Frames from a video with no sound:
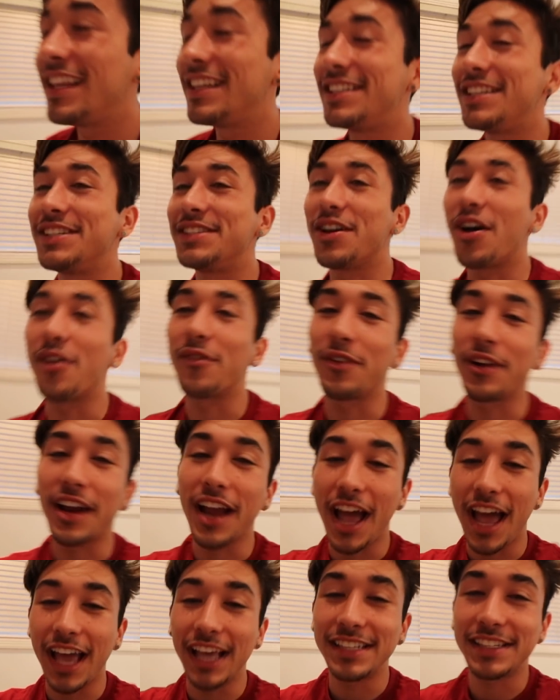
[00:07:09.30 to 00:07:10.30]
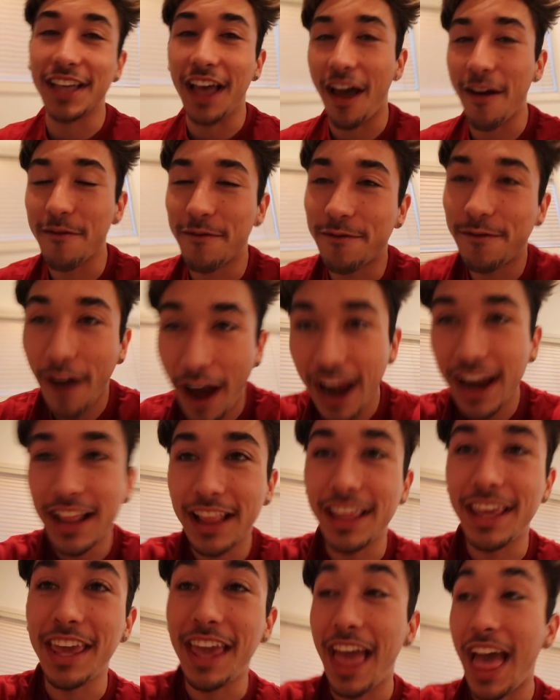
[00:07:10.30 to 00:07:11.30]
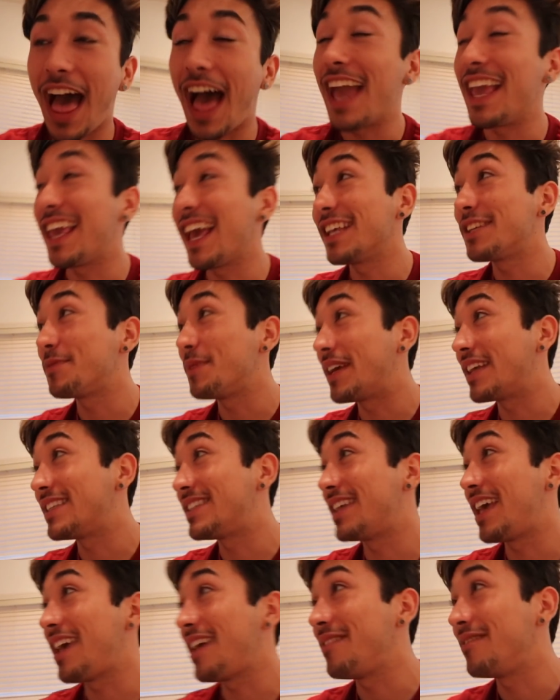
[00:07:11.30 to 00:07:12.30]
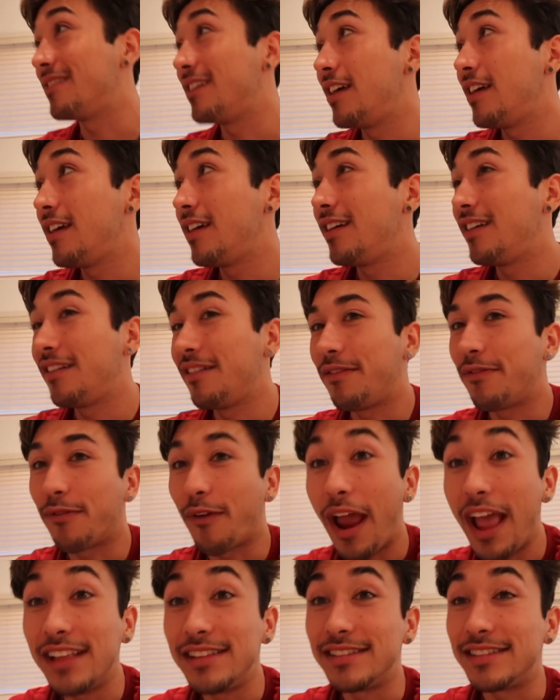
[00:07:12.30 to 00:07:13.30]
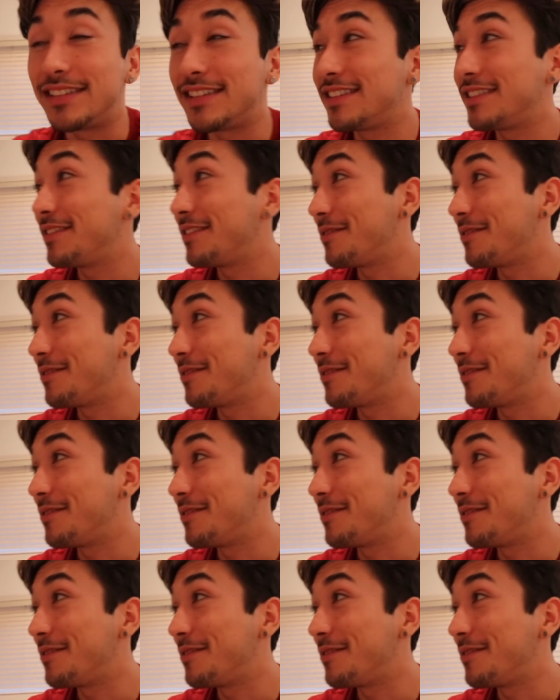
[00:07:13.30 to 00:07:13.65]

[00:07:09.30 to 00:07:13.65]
this is over, guys. I'm finally, I guess we could say, friends